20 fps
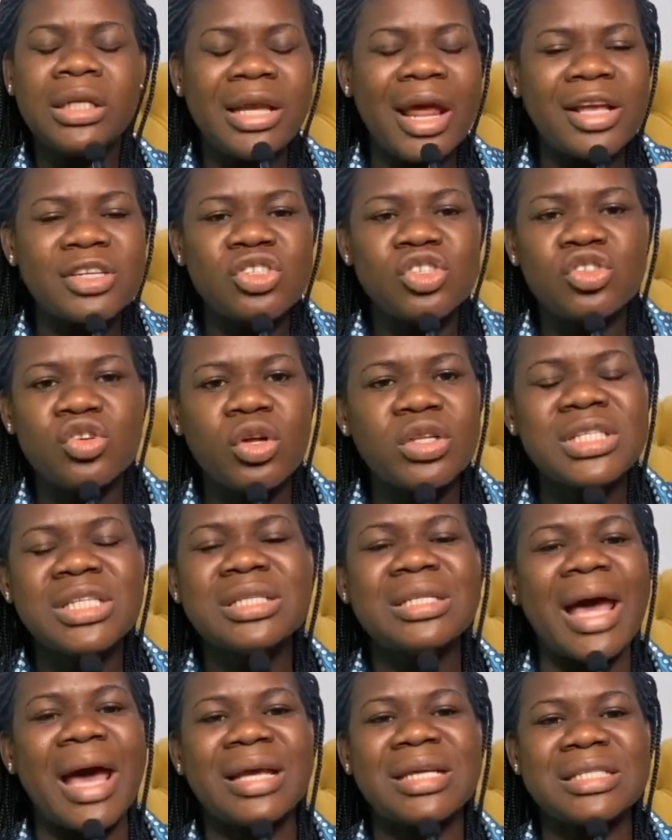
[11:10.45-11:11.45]
There's
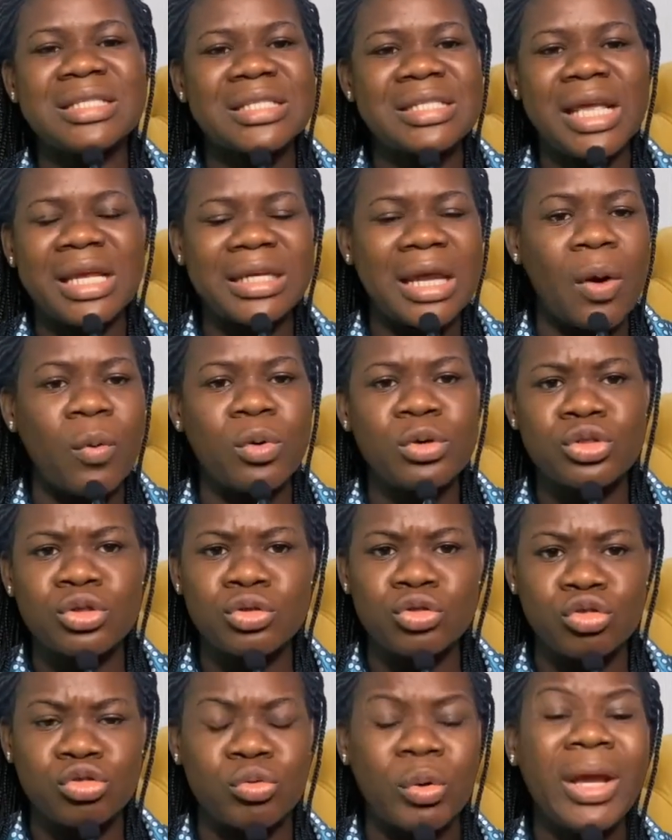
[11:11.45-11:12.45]
nothing that he said that
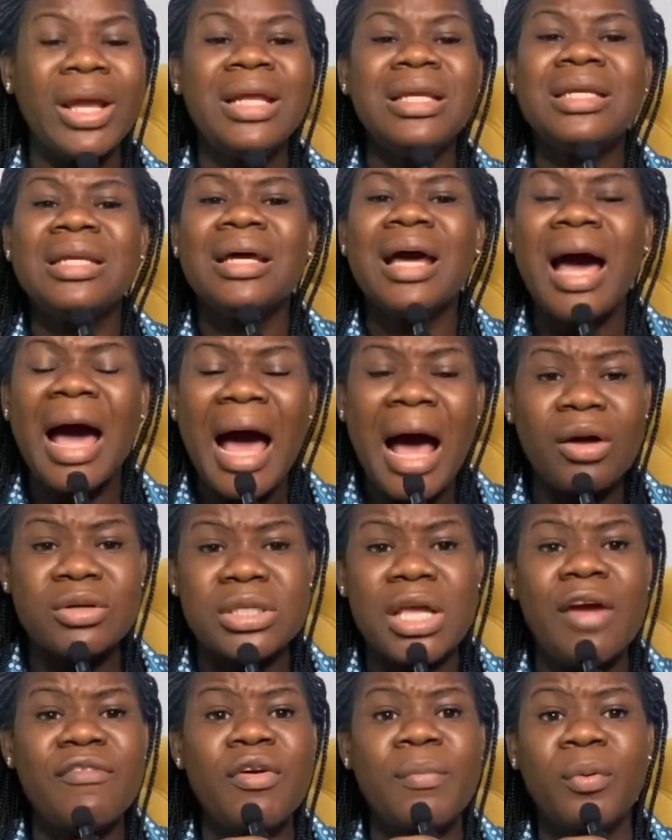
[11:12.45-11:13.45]
wasn't true. In the
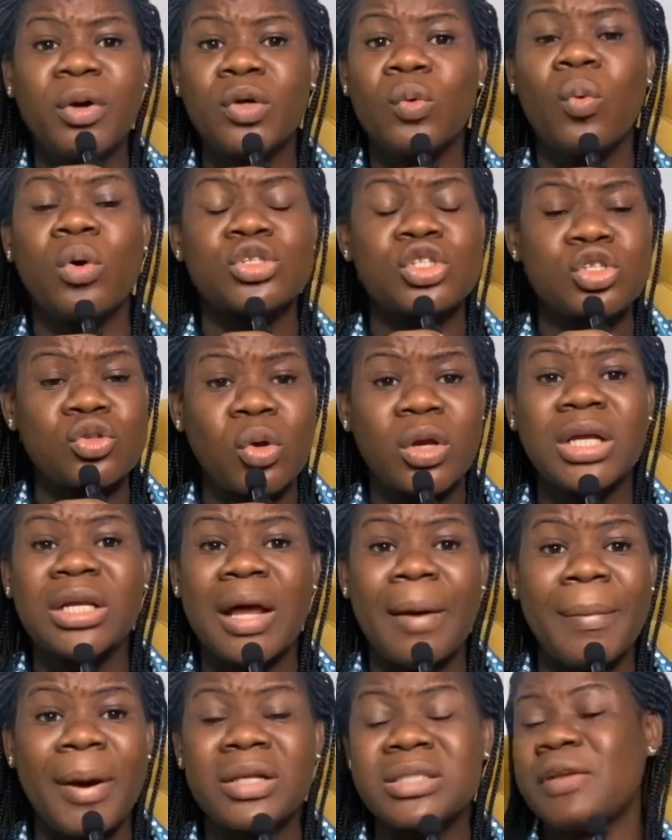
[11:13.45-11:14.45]
house, everybody was
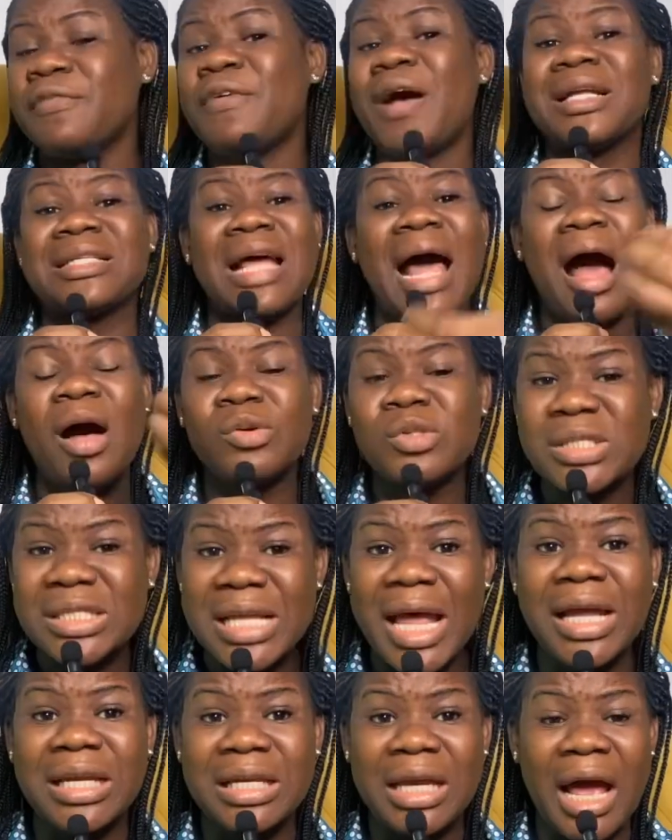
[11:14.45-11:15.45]
talking about, in fact,
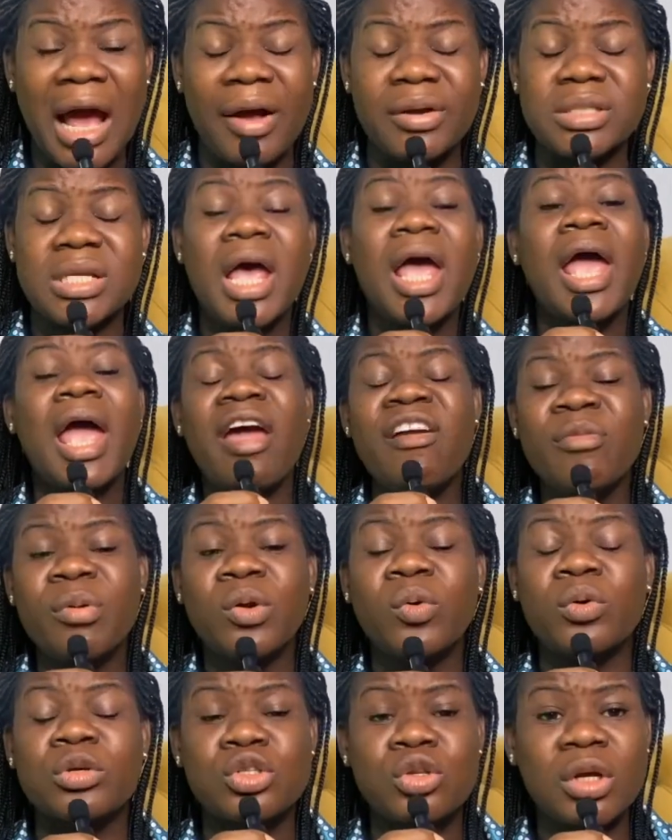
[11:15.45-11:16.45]
outside the house,
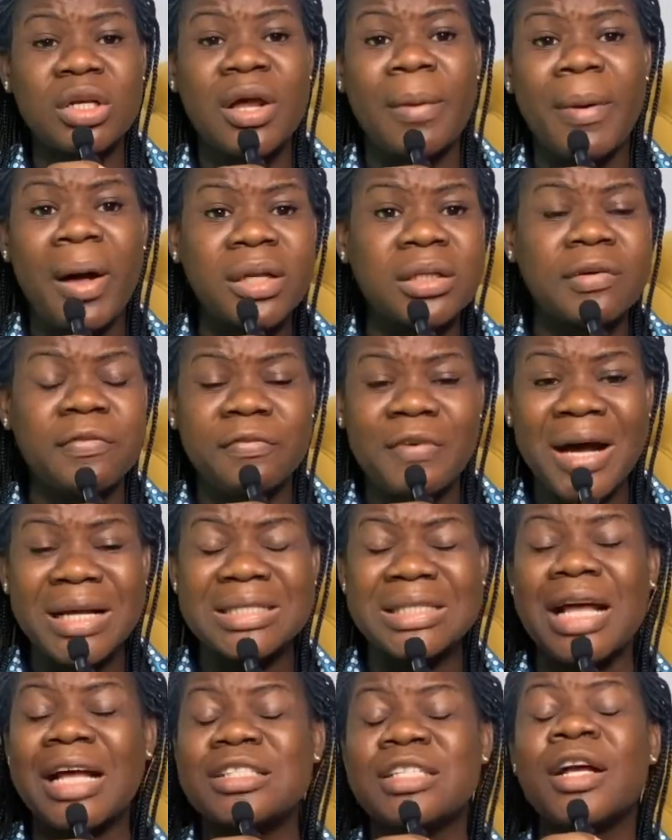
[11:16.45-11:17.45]
everybody was talking about the
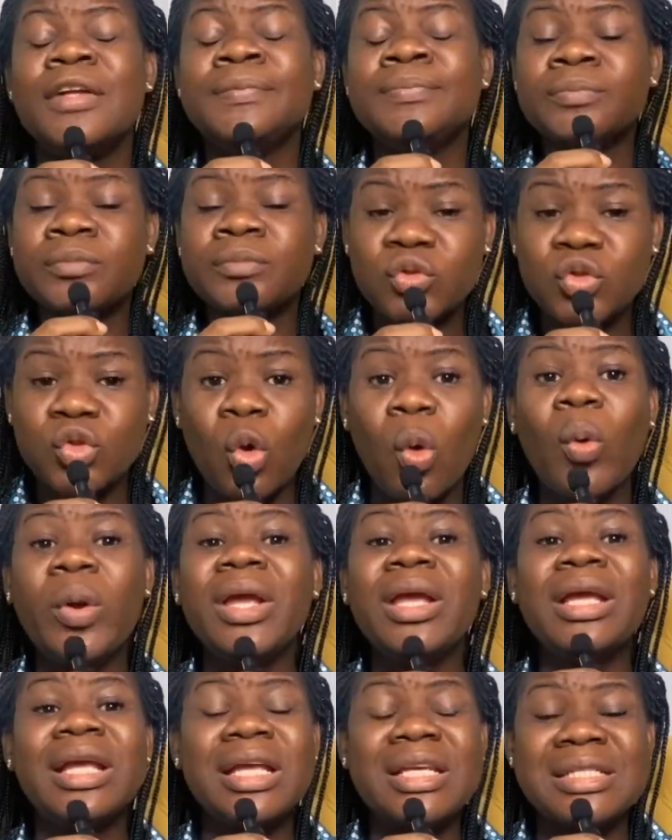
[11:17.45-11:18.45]
fact that
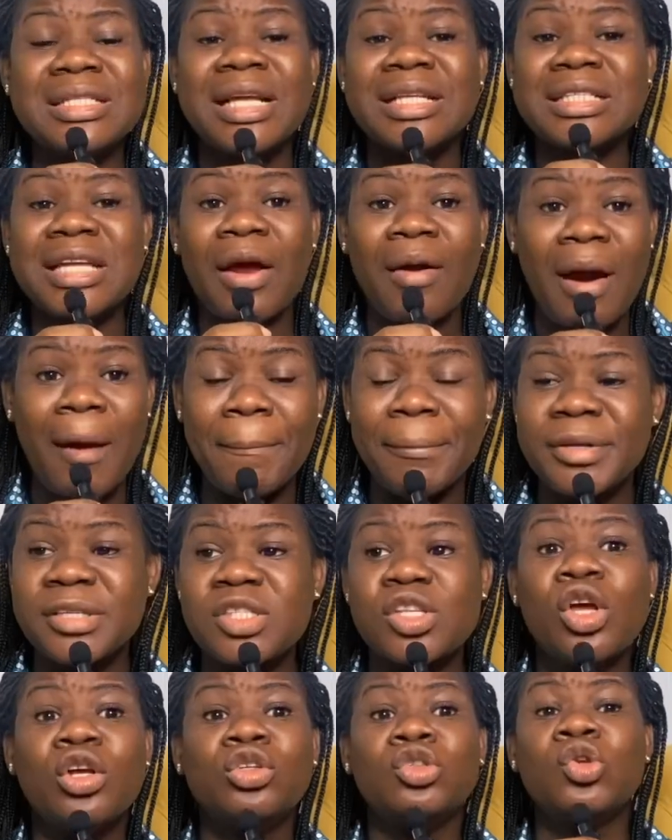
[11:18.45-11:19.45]
Doin is a
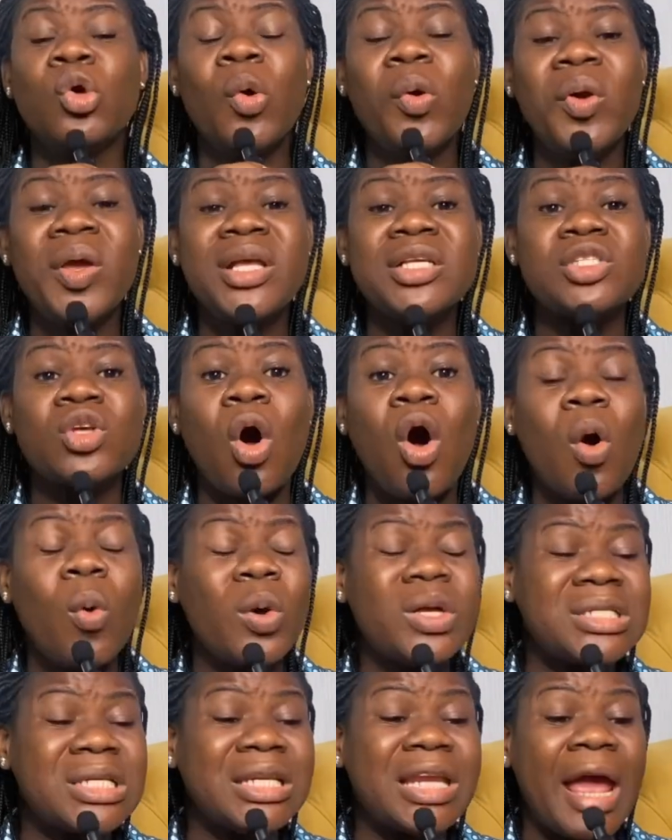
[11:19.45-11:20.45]
therapist. Doin is
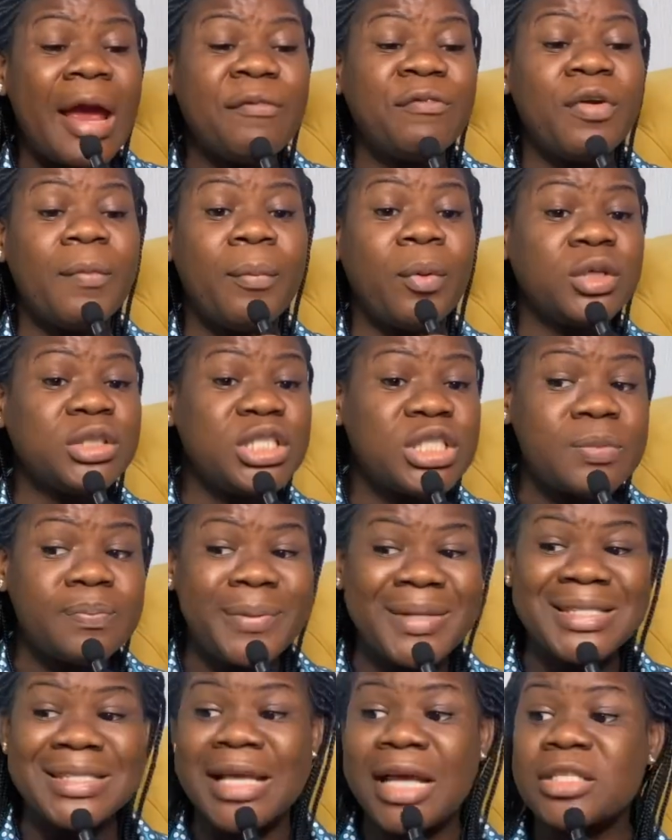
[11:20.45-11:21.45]
always in everybody's
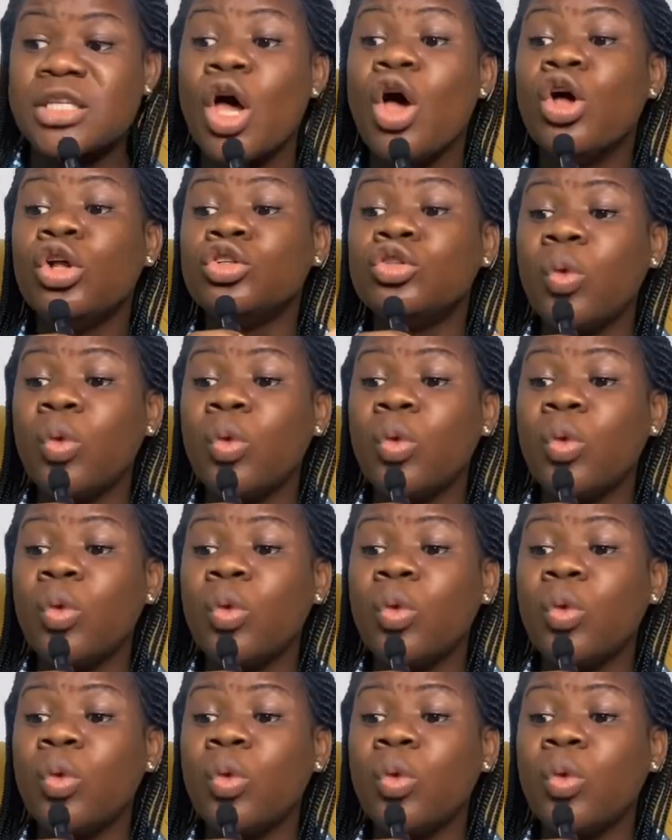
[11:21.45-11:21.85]
business.